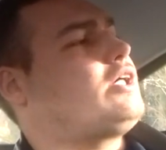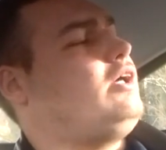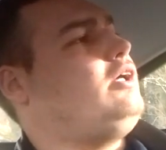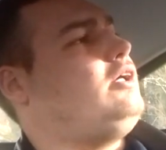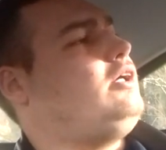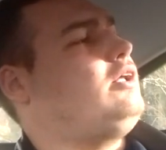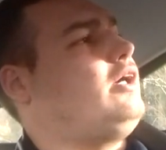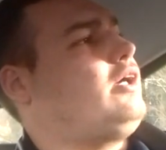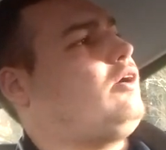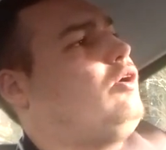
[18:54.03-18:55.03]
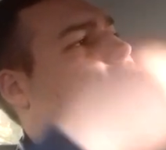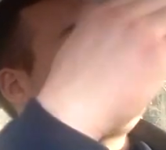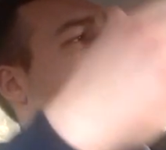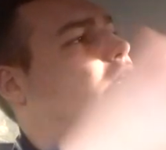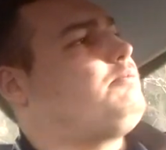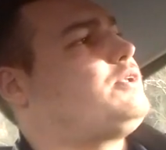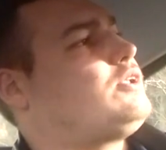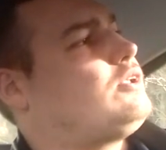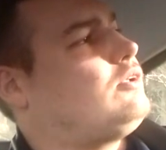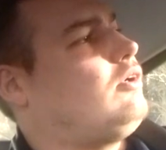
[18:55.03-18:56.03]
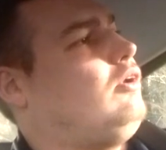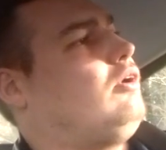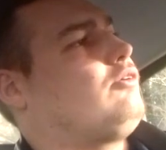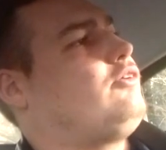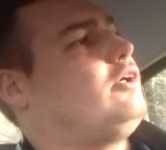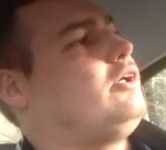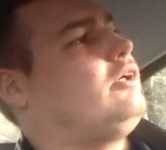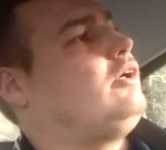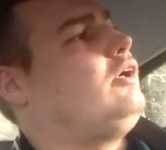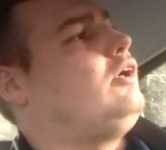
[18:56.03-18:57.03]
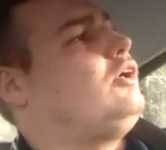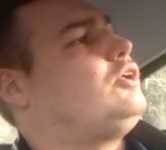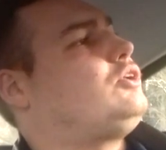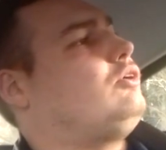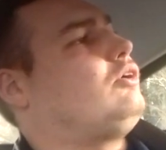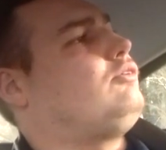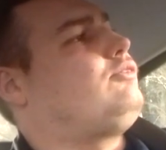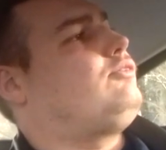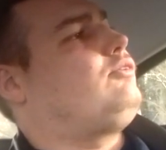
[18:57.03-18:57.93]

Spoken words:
he like oversteps a lot of the sort of